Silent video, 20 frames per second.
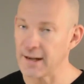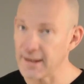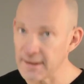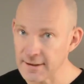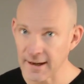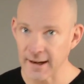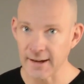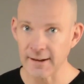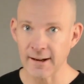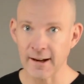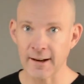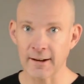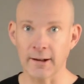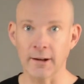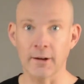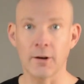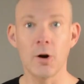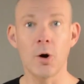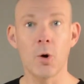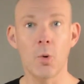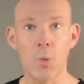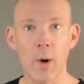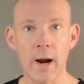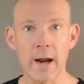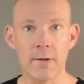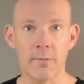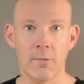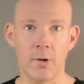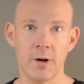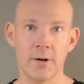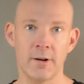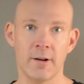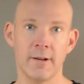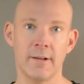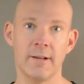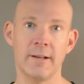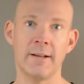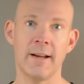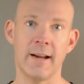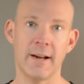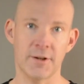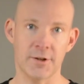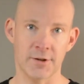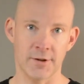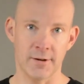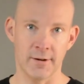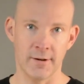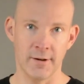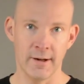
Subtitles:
intent handling, wake word detection.